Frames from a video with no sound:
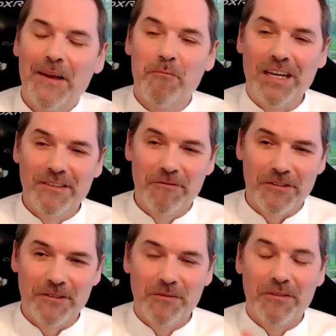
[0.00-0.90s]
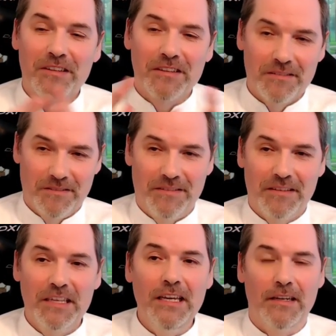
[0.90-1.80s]
but for
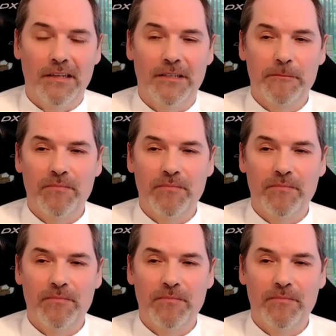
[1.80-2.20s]
healing.